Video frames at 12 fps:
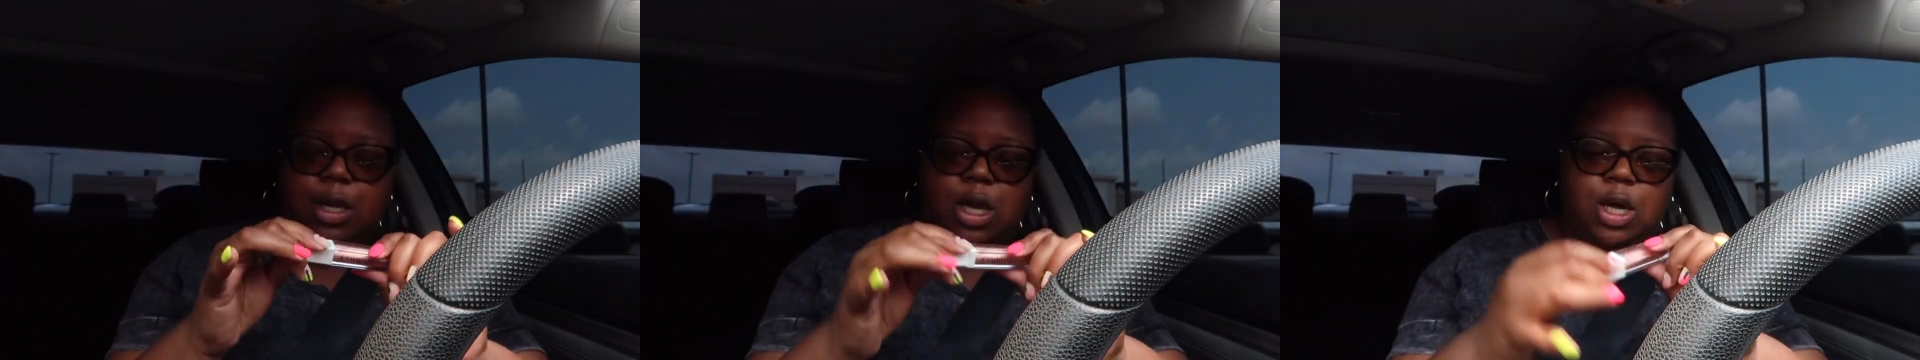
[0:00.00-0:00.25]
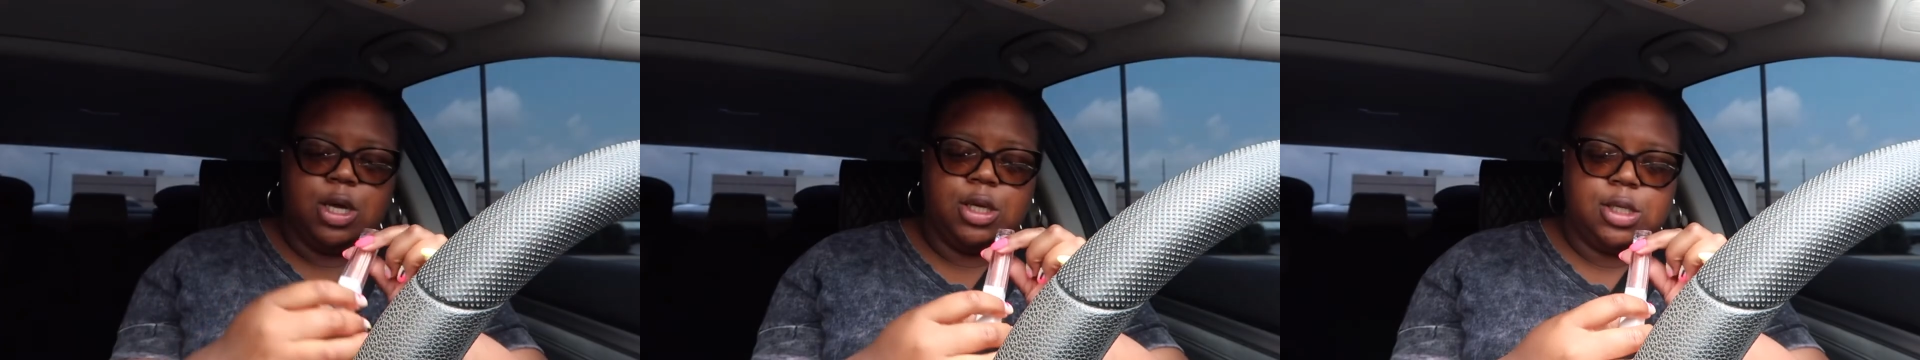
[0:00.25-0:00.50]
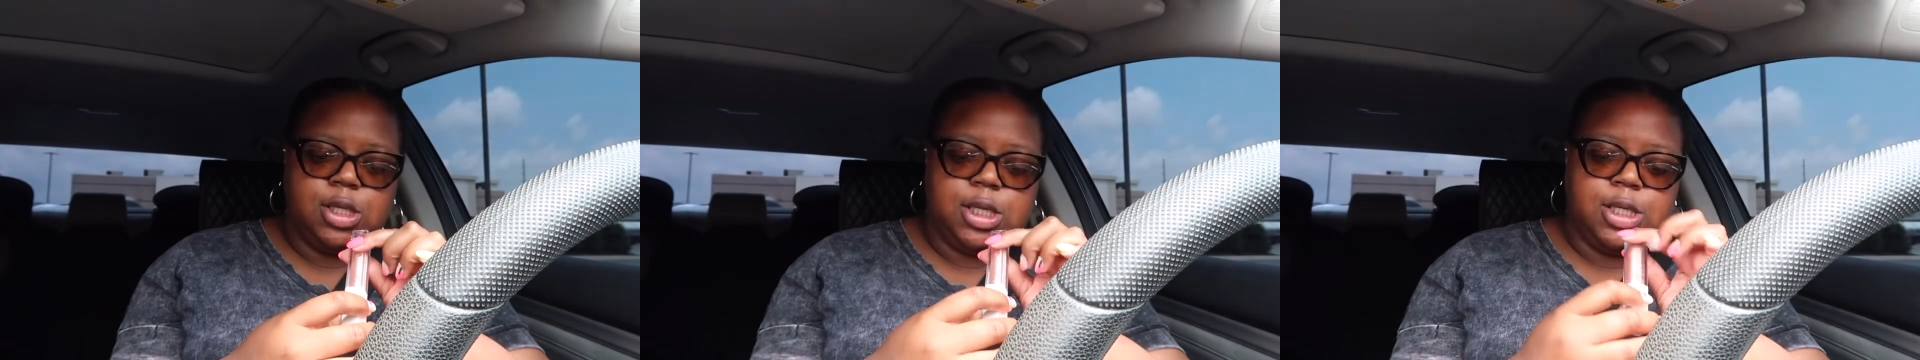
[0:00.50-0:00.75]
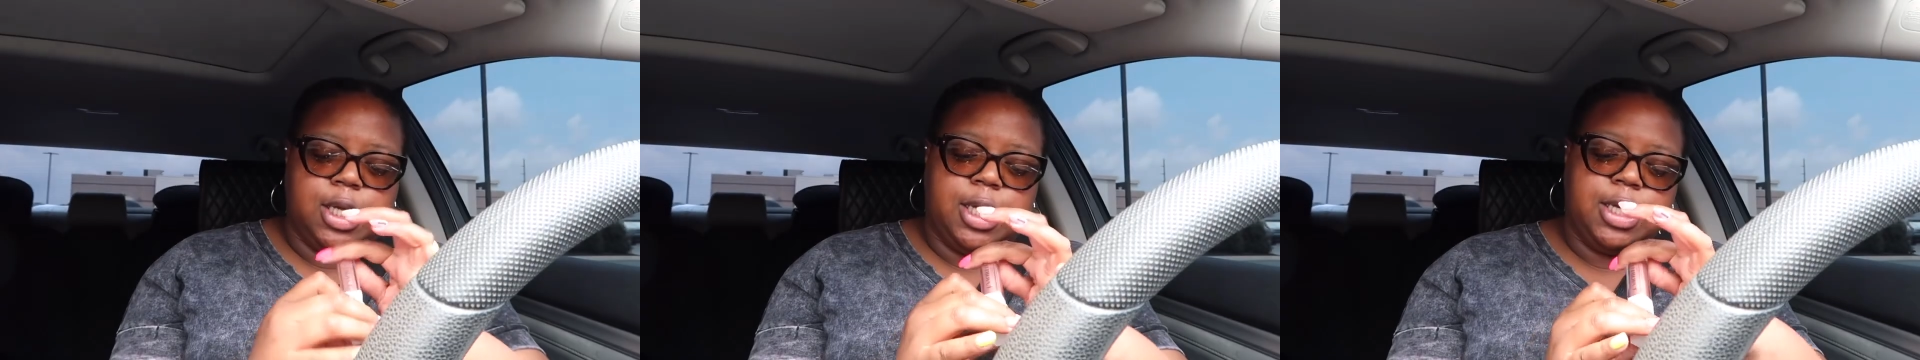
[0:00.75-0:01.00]
gloss.
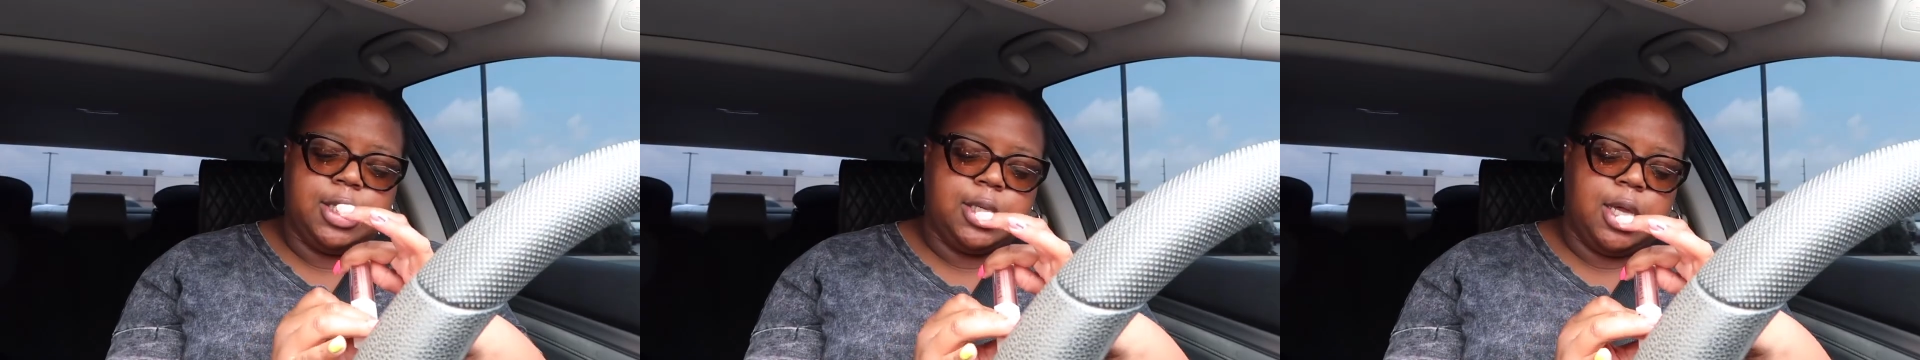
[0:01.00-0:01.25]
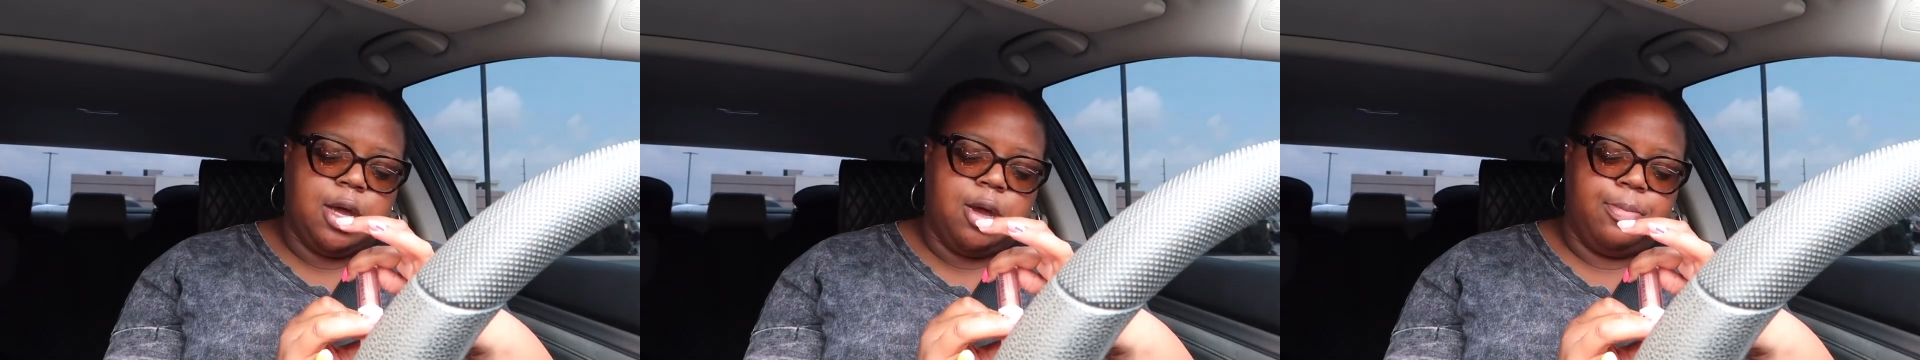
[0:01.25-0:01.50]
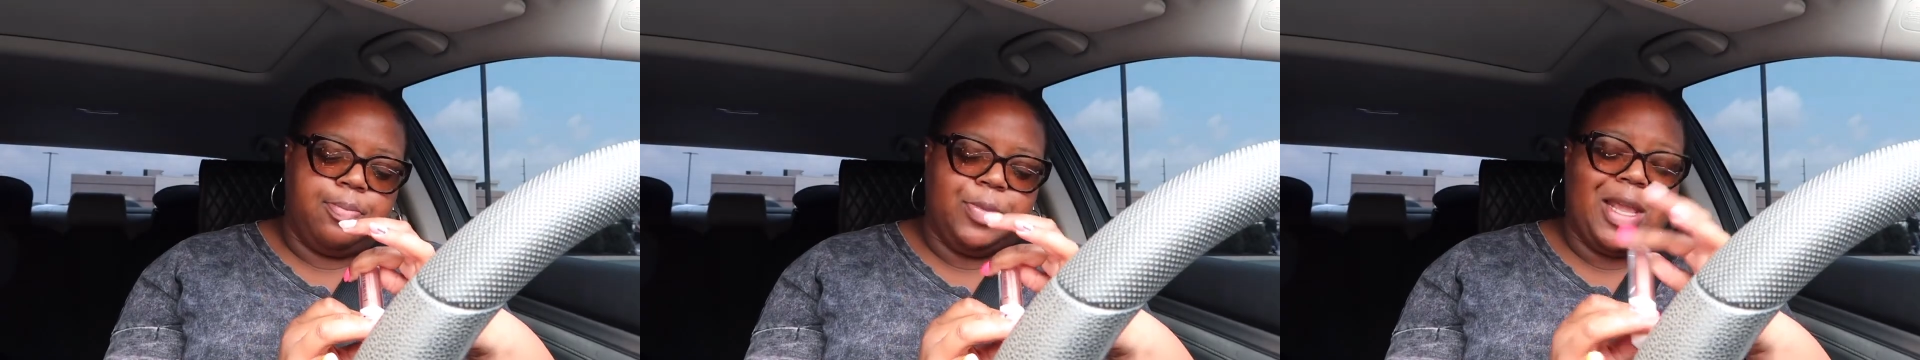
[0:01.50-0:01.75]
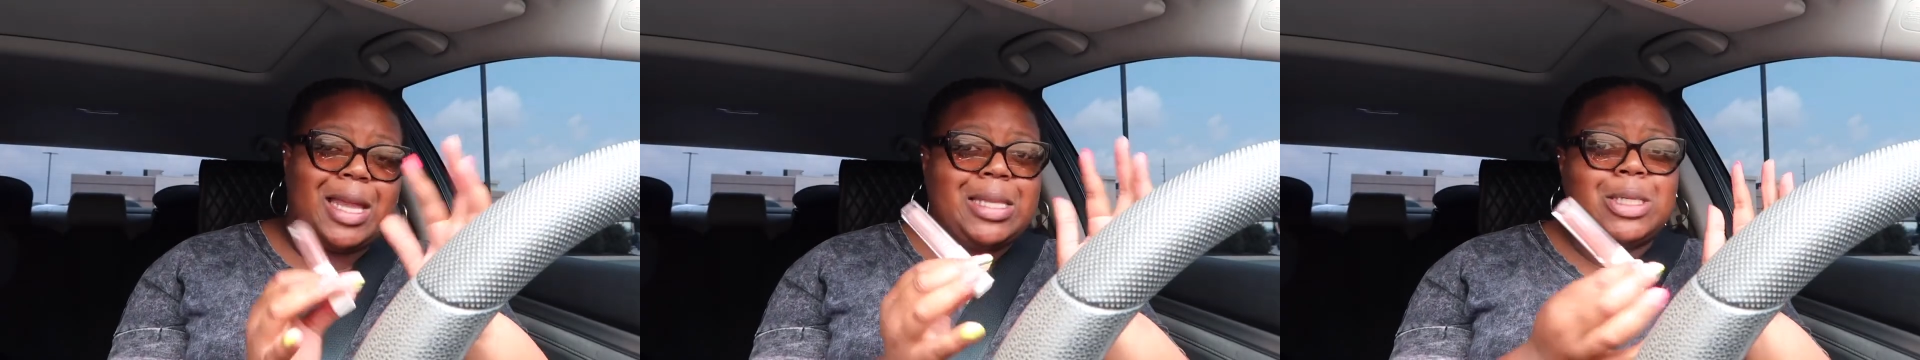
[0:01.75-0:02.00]
This is
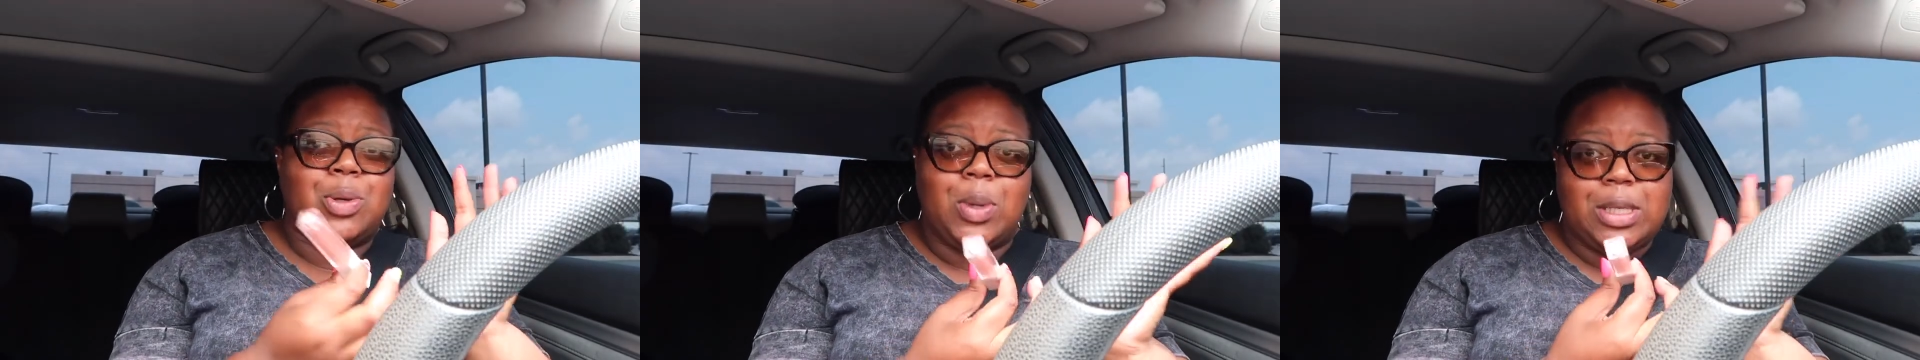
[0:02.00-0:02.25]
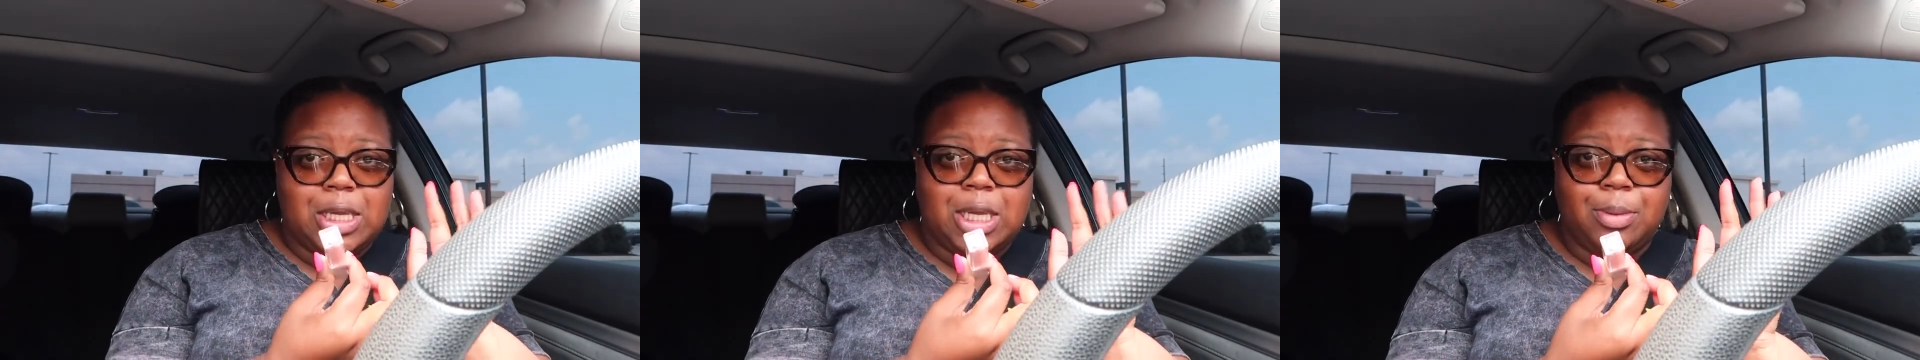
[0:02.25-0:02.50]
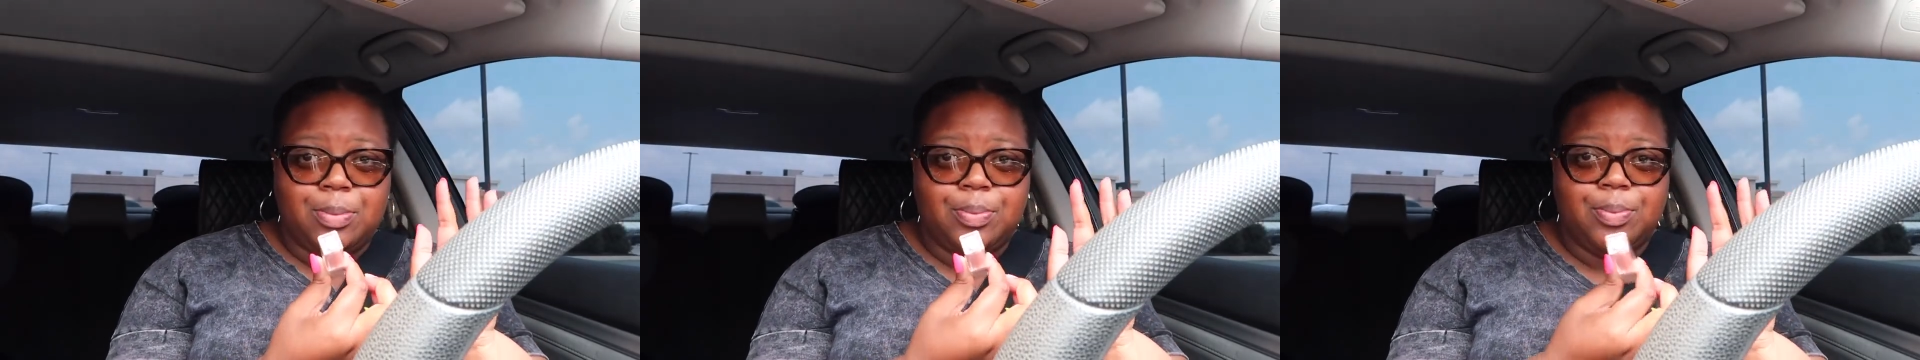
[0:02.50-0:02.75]
exquisite.